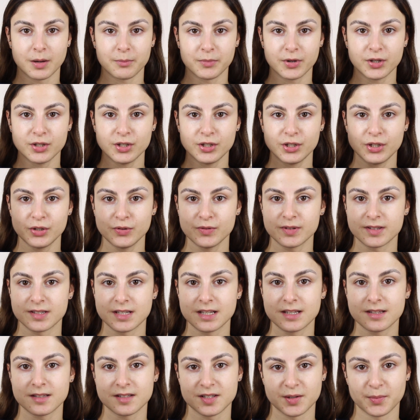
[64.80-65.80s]
I'm going to use
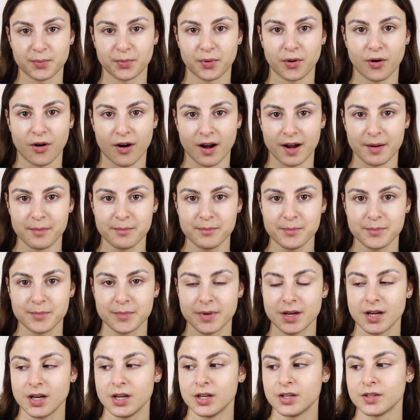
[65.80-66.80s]
this to prime.
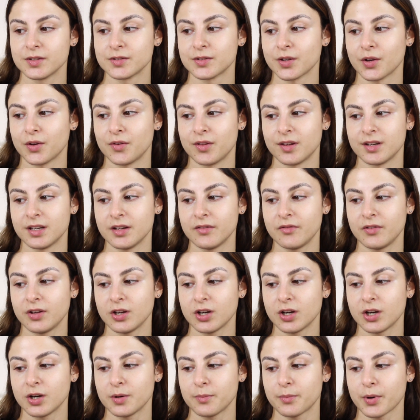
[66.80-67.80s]
So the
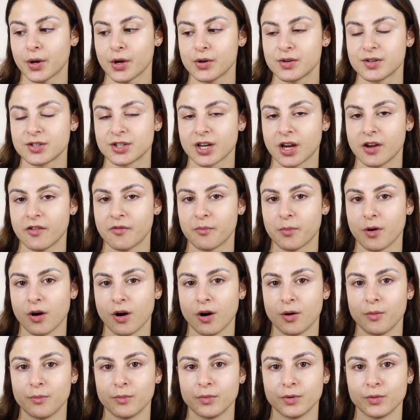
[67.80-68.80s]
Nivea Post Shave
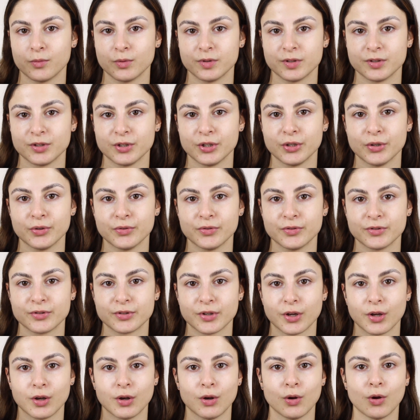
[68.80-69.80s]
Balm was
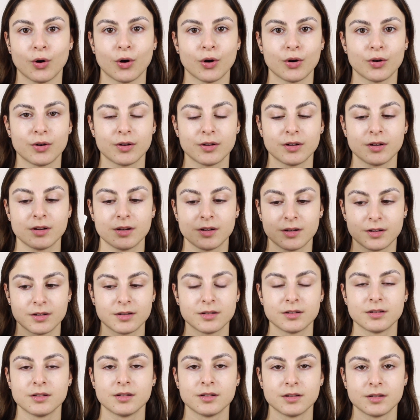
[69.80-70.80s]
used a lot.
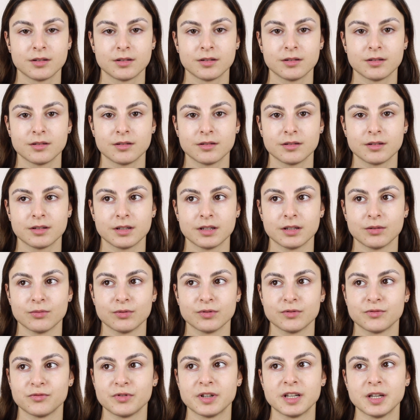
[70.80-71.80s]
It
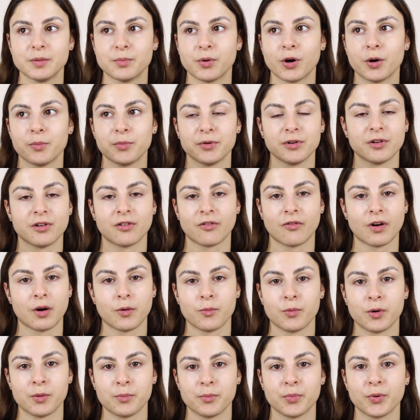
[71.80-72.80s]
was really popular
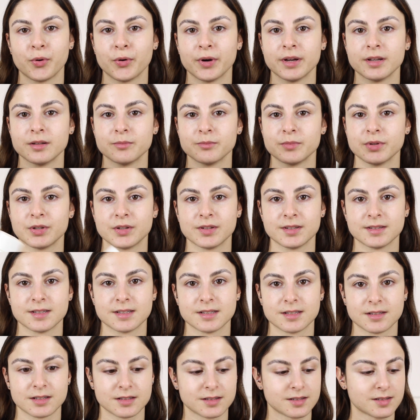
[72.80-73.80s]
at one point because
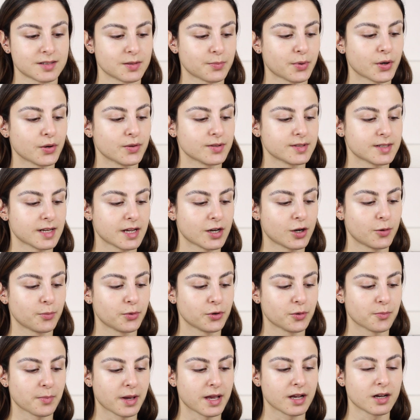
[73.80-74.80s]
it's supposed to help
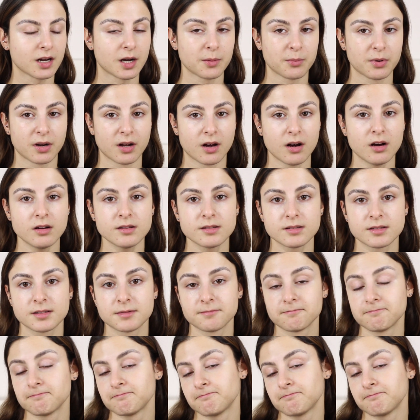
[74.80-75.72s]
your makeup last.